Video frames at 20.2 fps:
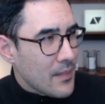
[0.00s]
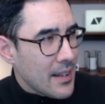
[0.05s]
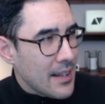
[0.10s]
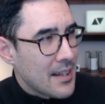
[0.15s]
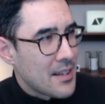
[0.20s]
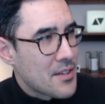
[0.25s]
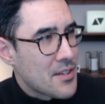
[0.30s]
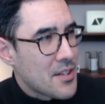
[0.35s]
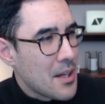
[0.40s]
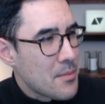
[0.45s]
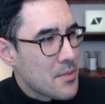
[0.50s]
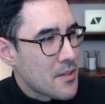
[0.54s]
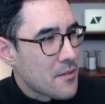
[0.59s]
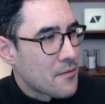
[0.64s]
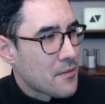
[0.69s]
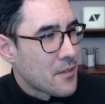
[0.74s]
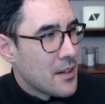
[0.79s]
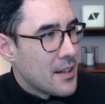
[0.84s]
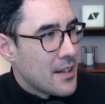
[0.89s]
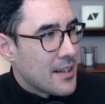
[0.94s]
In terms
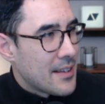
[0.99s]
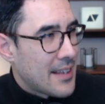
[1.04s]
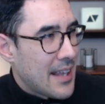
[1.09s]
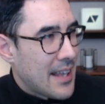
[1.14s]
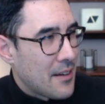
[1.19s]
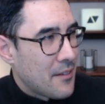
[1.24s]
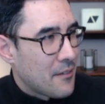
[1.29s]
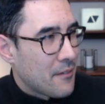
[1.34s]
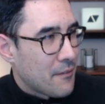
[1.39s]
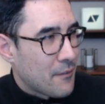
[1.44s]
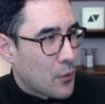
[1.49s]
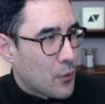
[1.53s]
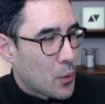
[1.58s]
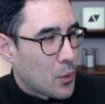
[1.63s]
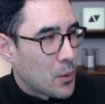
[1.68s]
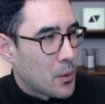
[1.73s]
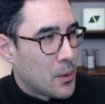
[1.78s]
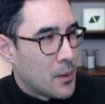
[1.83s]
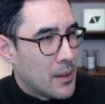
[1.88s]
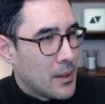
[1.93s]
of then
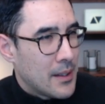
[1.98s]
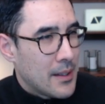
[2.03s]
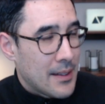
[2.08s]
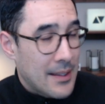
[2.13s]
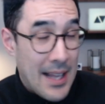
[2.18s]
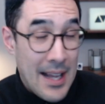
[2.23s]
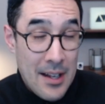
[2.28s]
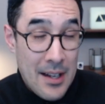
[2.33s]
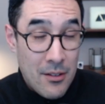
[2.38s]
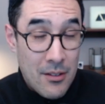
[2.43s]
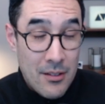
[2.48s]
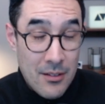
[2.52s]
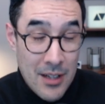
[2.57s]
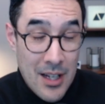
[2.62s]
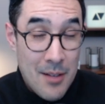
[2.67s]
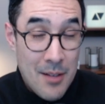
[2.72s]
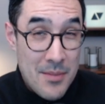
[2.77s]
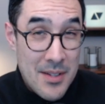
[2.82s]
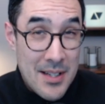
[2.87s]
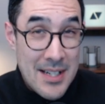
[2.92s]
for that
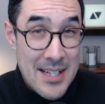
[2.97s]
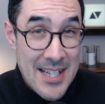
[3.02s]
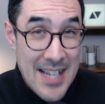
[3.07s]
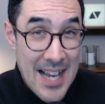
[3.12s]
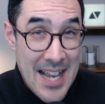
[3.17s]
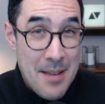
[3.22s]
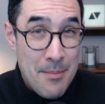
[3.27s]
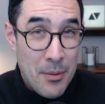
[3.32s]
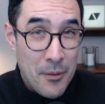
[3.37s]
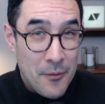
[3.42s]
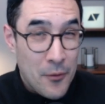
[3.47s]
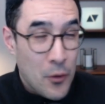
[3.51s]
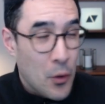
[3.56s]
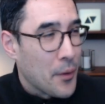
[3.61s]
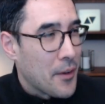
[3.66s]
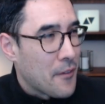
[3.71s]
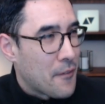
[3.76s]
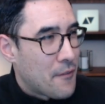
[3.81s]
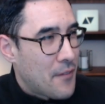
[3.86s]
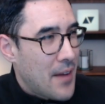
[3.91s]
comes a day before
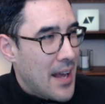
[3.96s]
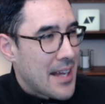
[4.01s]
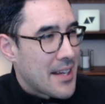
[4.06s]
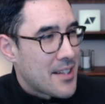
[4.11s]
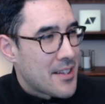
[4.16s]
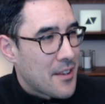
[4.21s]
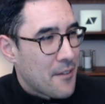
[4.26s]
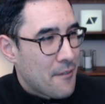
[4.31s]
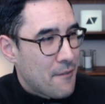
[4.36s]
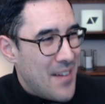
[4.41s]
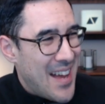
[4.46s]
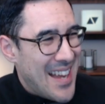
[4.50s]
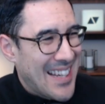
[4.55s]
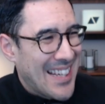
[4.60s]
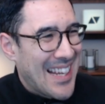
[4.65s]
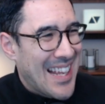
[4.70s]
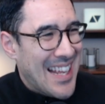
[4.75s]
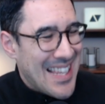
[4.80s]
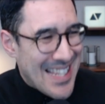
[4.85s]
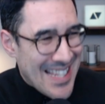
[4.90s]
the Fed
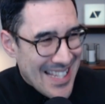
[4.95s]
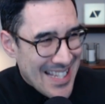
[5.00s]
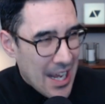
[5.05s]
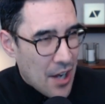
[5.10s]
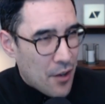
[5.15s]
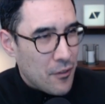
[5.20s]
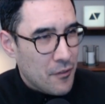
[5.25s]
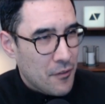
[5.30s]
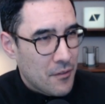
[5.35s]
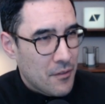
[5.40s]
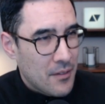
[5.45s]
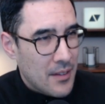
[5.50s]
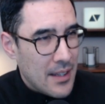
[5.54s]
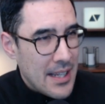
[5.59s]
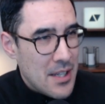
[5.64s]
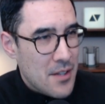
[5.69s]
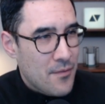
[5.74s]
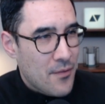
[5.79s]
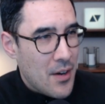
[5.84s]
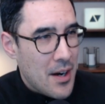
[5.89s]
in itself
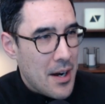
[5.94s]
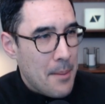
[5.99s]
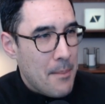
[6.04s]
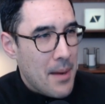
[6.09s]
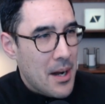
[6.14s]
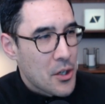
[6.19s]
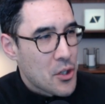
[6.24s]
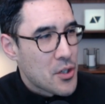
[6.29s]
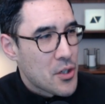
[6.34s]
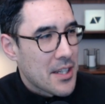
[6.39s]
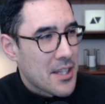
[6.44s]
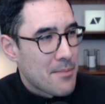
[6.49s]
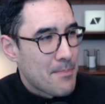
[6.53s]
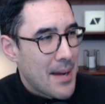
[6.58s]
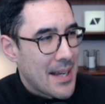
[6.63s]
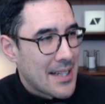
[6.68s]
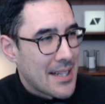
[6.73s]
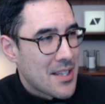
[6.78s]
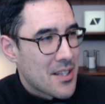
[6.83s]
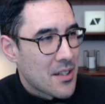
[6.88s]
is very much
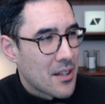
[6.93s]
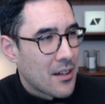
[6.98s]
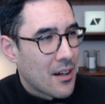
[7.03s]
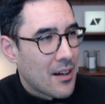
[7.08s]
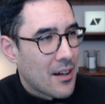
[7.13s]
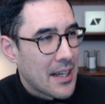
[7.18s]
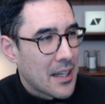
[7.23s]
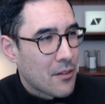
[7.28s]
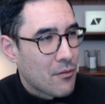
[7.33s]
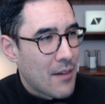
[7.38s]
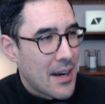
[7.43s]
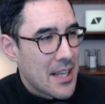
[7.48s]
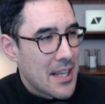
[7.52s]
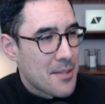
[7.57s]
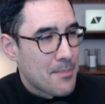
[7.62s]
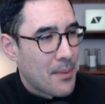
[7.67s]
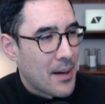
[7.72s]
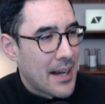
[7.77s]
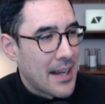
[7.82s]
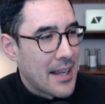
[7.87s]
expected to hike rates
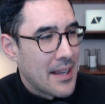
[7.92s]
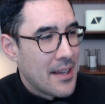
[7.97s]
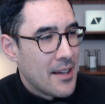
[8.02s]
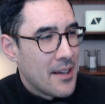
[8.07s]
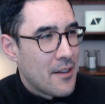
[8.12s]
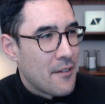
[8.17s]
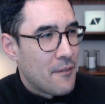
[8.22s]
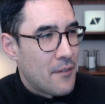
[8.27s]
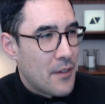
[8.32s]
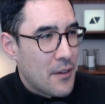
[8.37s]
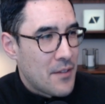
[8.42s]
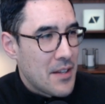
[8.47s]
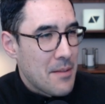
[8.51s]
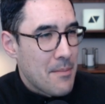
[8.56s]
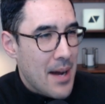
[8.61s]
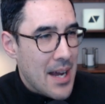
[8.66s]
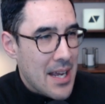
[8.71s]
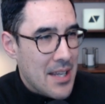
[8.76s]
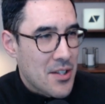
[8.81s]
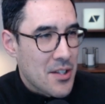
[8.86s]
by 50
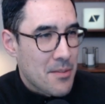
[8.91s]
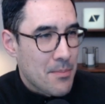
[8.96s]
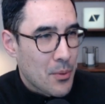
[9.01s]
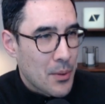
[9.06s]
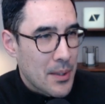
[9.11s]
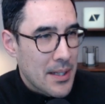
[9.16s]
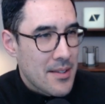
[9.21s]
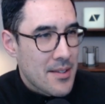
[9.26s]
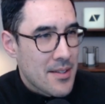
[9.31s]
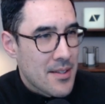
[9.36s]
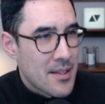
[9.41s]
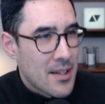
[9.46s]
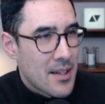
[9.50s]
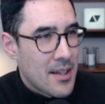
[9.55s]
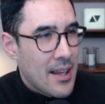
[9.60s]
basis points.